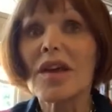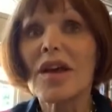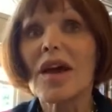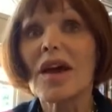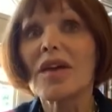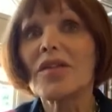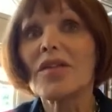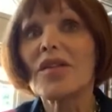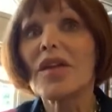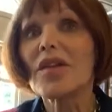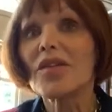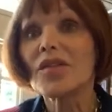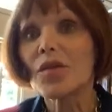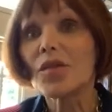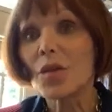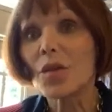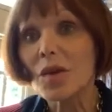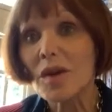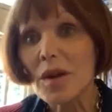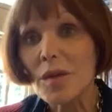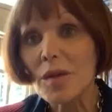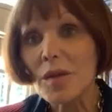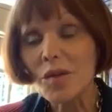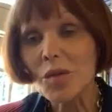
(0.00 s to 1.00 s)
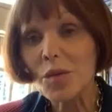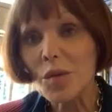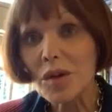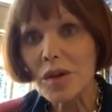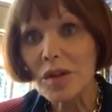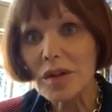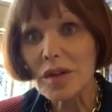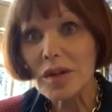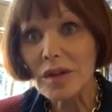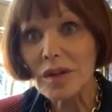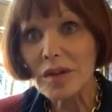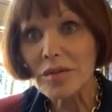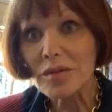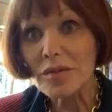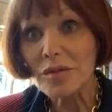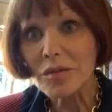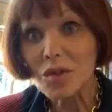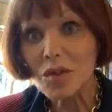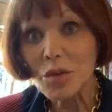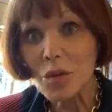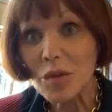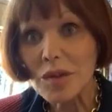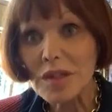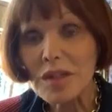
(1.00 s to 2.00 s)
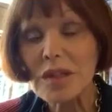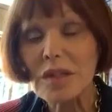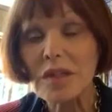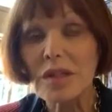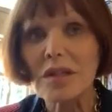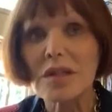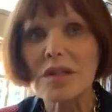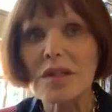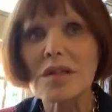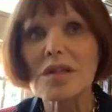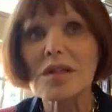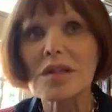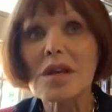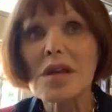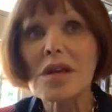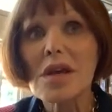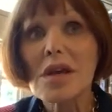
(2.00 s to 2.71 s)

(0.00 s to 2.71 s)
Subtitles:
and that's where I was working for 20 years,